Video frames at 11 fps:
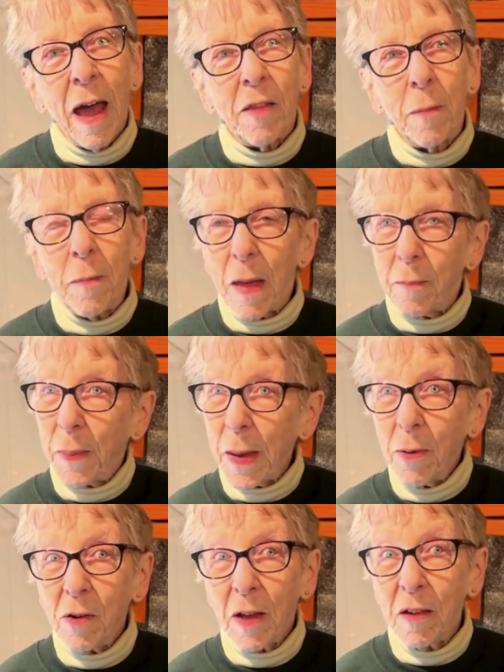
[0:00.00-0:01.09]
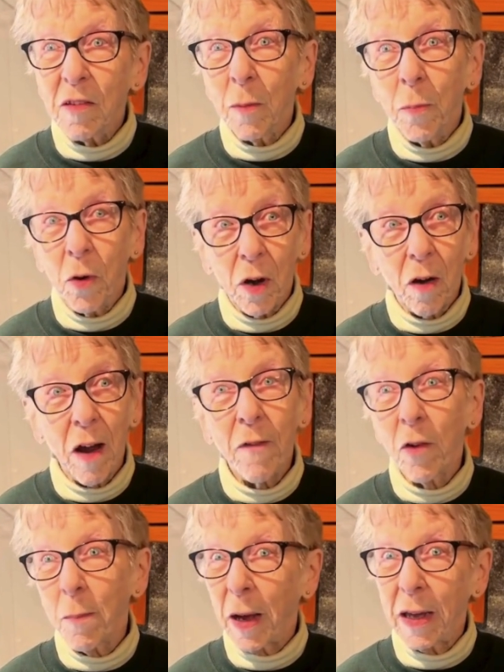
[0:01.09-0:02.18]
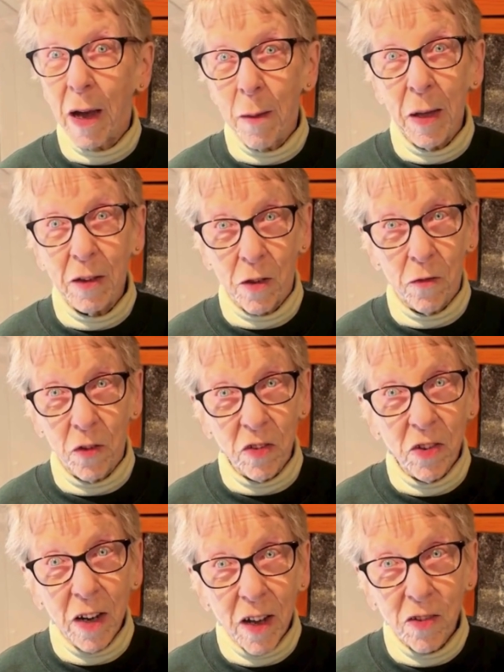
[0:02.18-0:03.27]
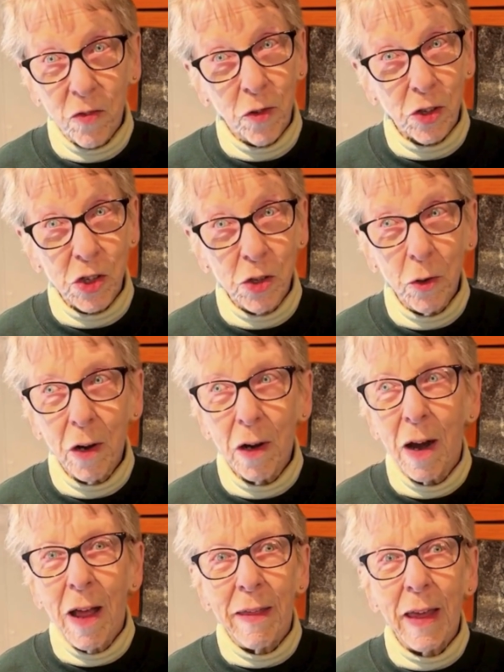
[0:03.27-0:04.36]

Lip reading: The people can support our effort by coming to visit us for sure.